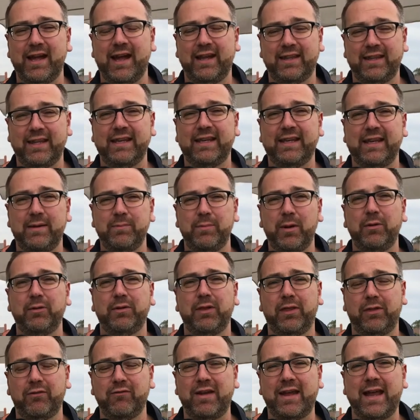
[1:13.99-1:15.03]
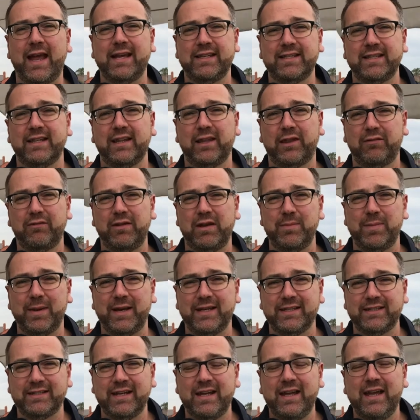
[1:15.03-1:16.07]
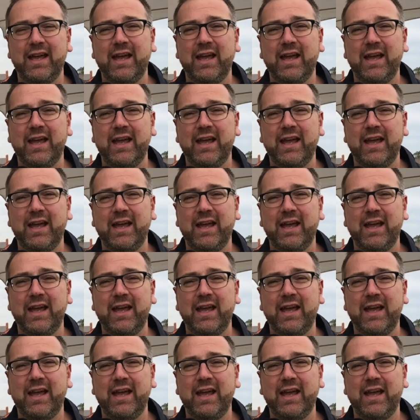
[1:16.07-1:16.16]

I think in both the three A's and the three B's.